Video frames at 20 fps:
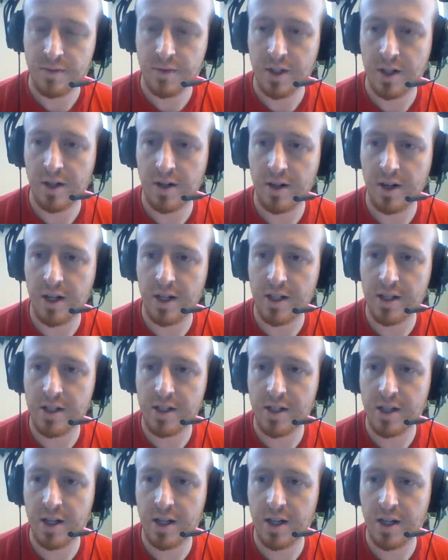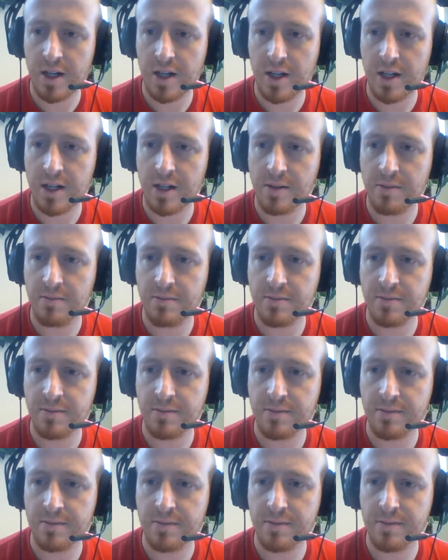All right.
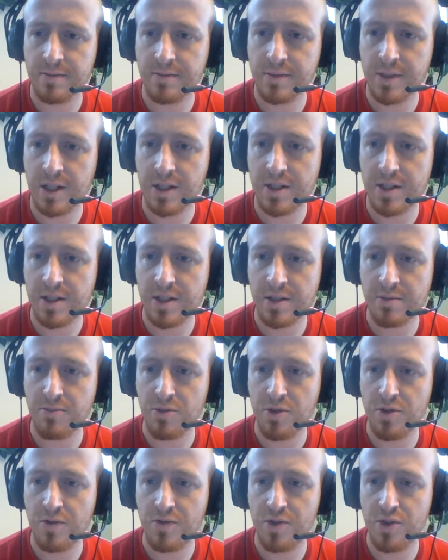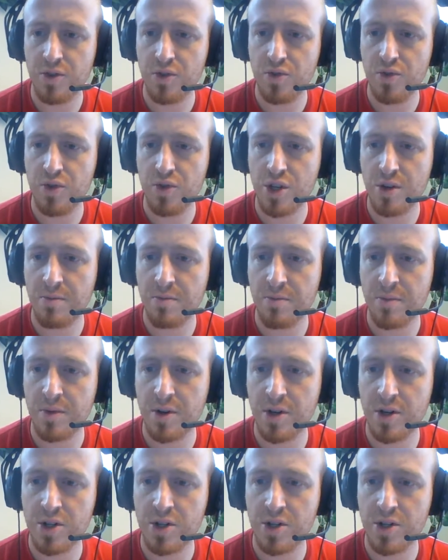Let's move to number